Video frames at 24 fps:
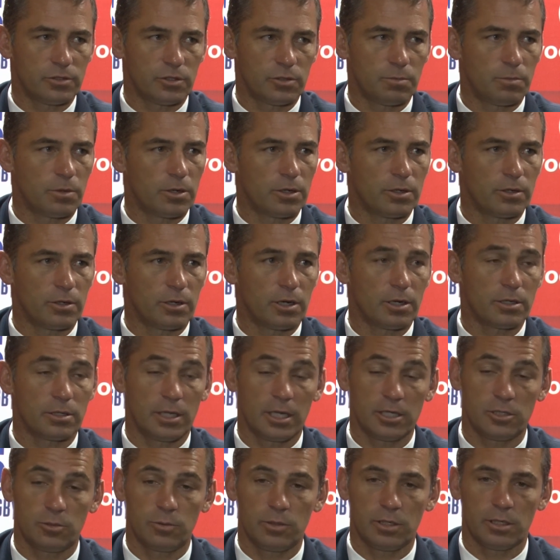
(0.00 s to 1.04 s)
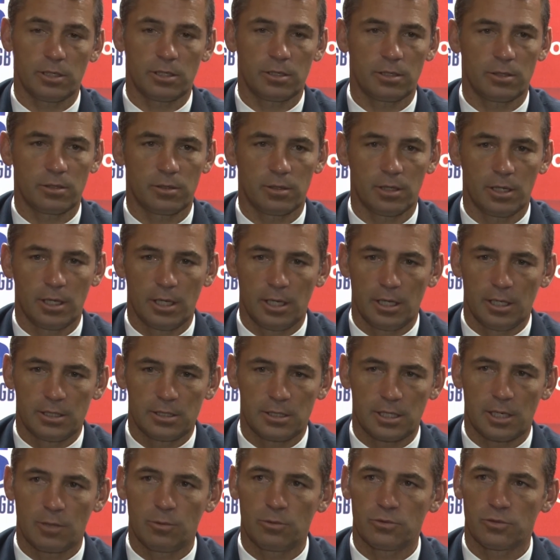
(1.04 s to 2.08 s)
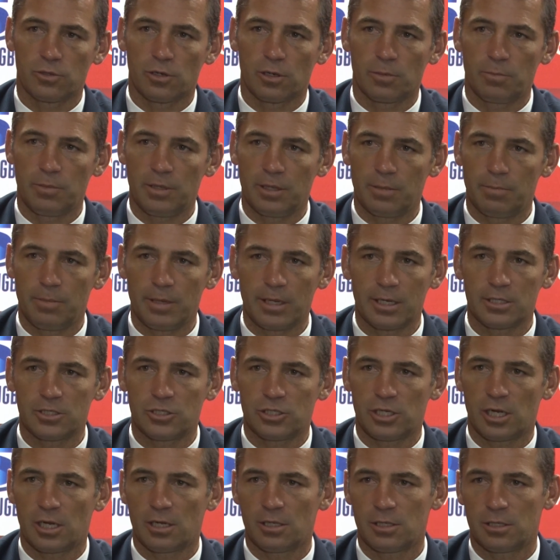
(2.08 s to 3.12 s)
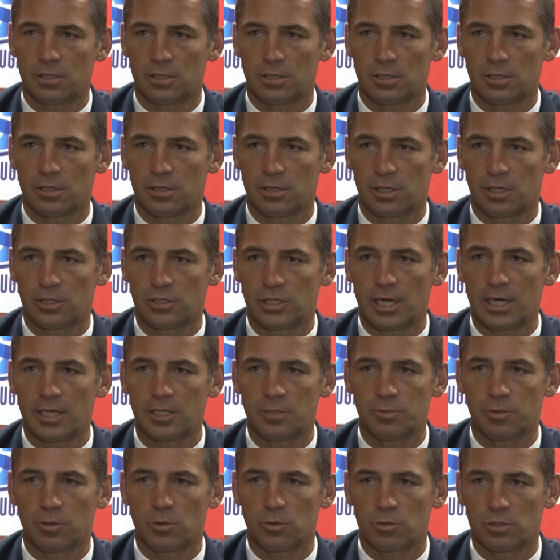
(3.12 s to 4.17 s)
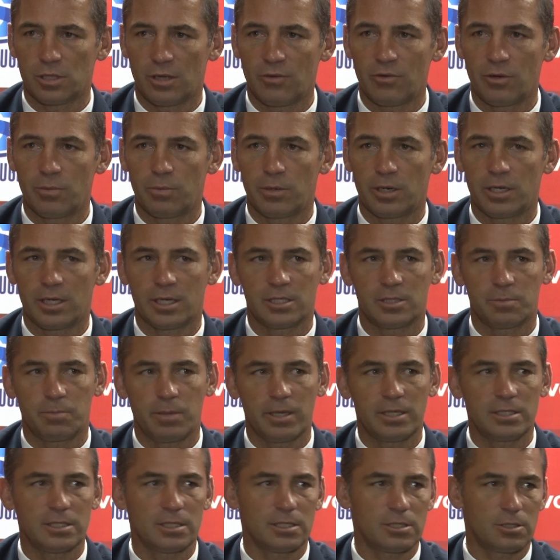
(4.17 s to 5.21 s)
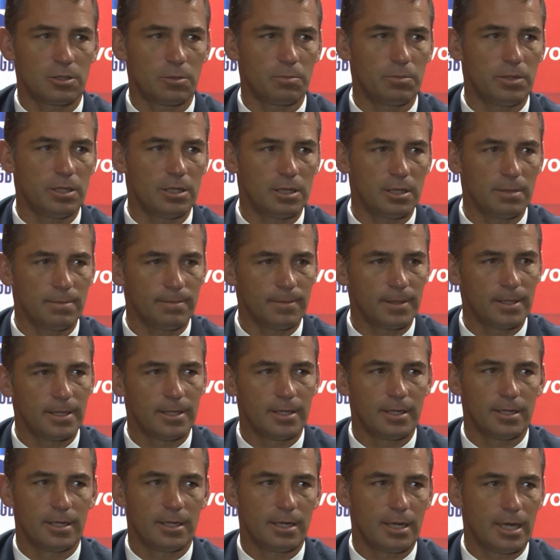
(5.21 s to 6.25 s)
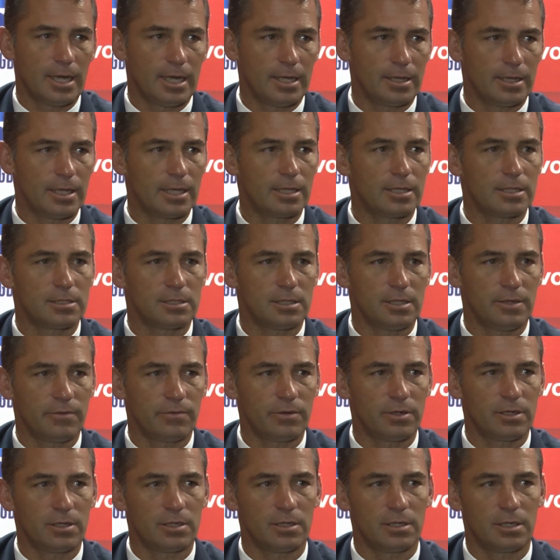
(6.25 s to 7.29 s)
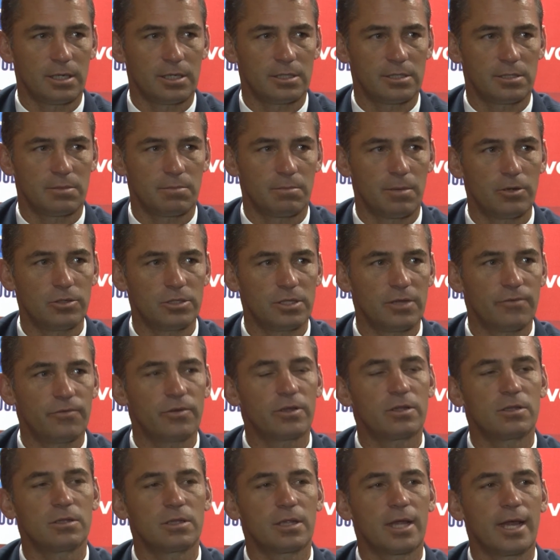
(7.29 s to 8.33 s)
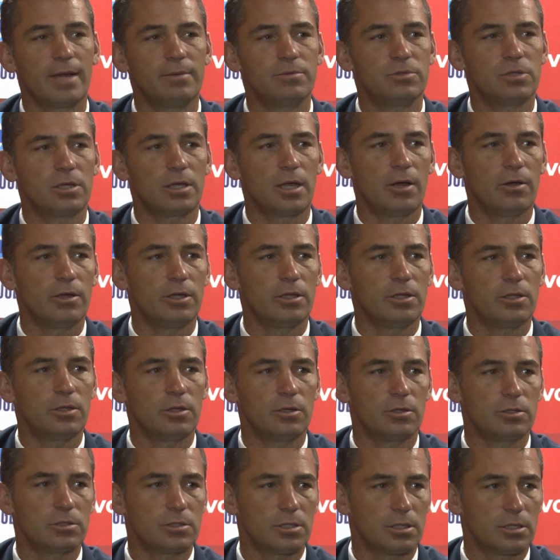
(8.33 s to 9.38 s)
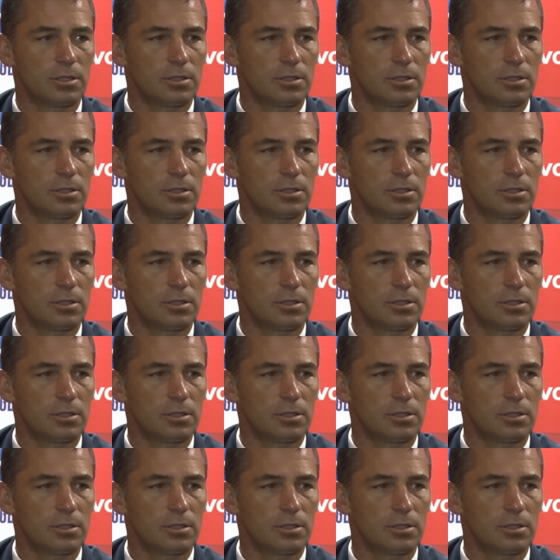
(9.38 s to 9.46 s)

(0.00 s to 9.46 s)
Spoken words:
Tomorrow, next week, Sunwolves is going to be the biggest challenge because everybody expects us to beat them, and that's the most difficult games to go into.